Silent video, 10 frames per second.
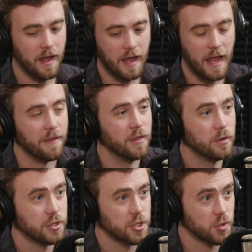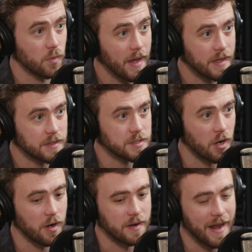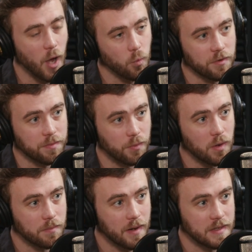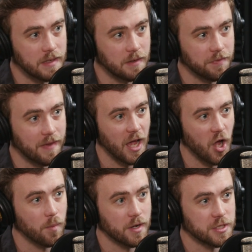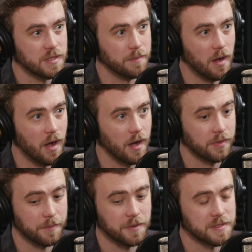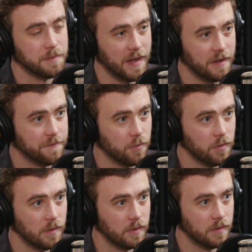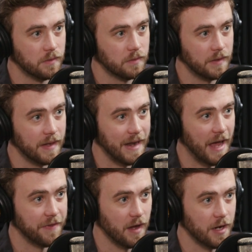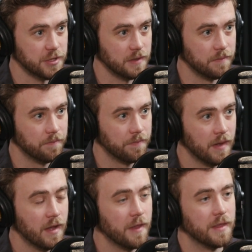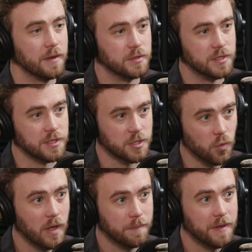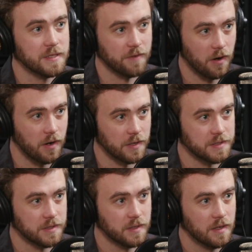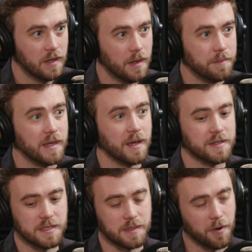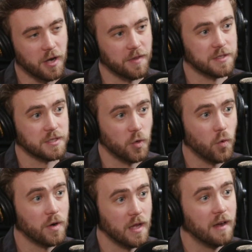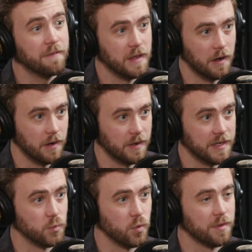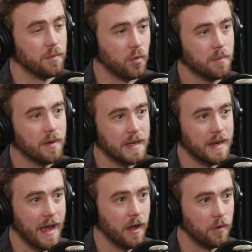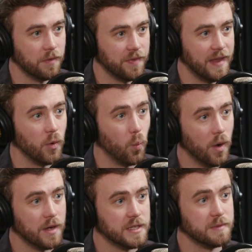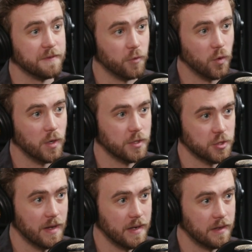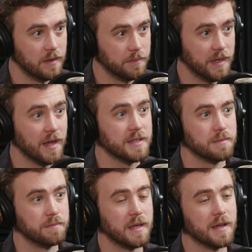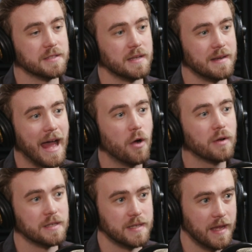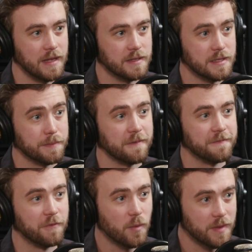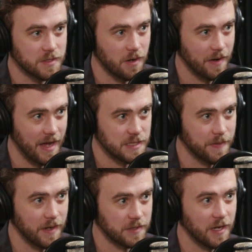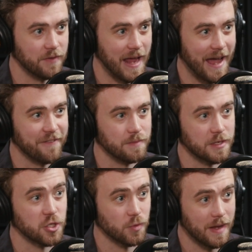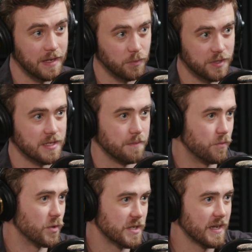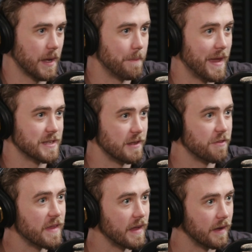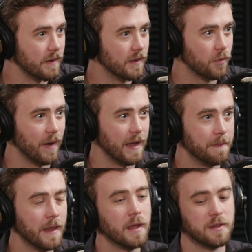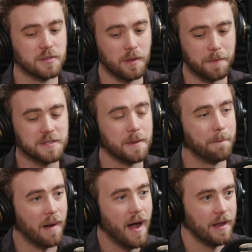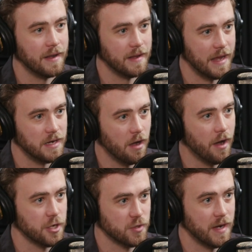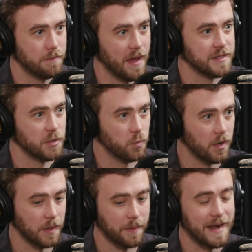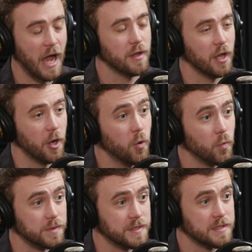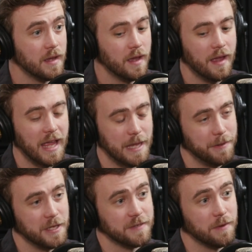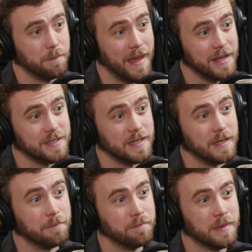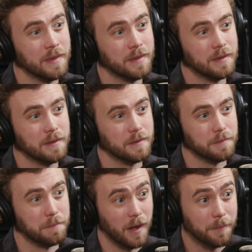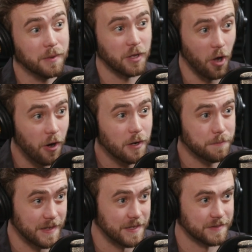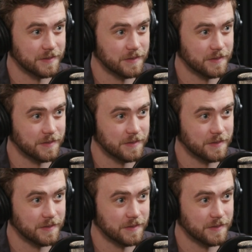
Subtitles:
And those shreds are now worth more money than much the person paid for it at the auction. The destroyed piece of art, because it's a part of the story of the art, is worth more money now than it was before it was shredded. Because it now contains the performance art aspect of it having been shredded, which is like a Banksy thing, right? So the person bought a non-shredded Banksy work, but now he owns a piece of a Banksy public art piece.